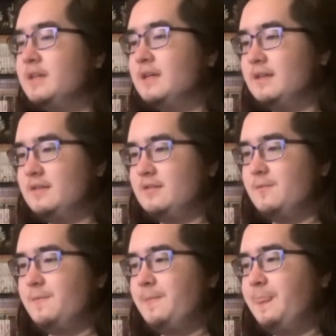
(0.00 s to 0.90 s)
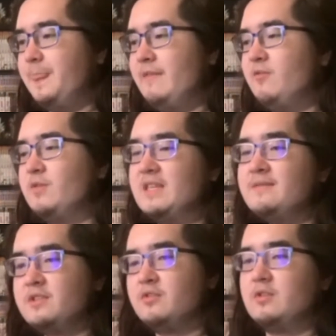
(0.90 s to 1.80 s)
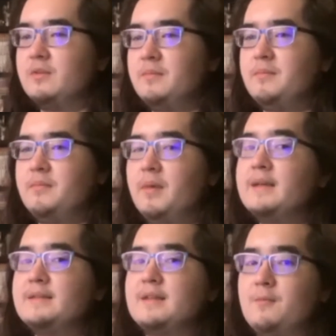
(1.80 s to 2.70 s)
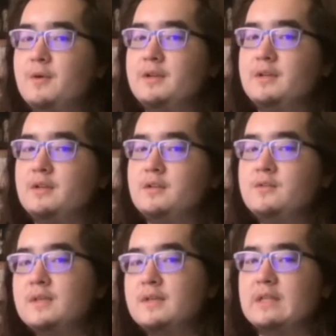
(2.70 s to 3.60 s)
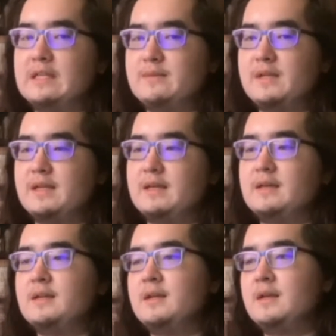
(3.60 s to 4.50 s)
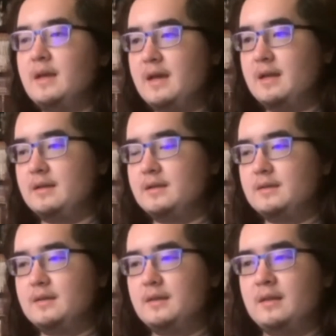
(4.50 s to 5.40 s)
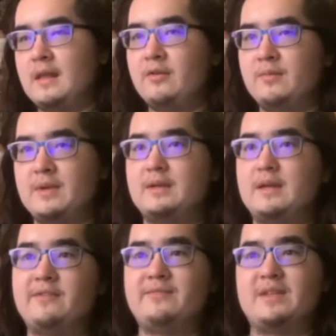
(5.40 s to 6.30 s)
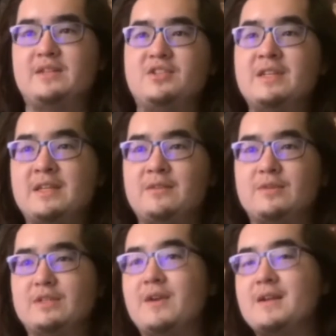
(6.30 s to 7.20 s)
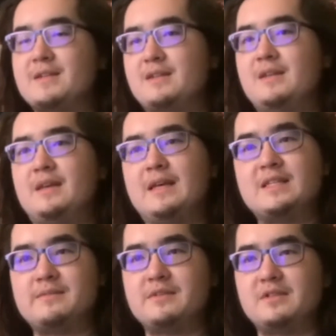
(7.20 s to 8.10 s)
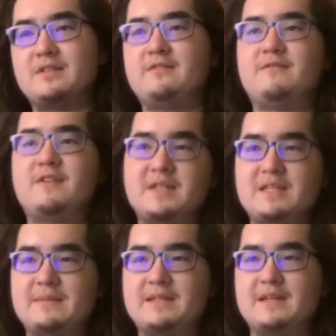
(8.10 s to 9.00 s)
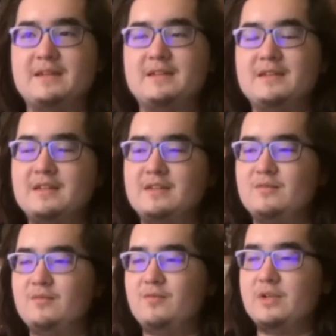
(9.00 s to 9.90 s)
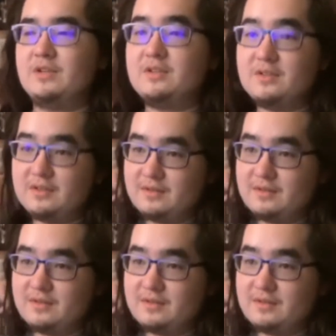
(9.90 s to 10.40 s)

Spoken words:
And so if it was given to her by someone to kill the Demon King, and that would kind of mean that Shiki was granted his ability from the Demon King, which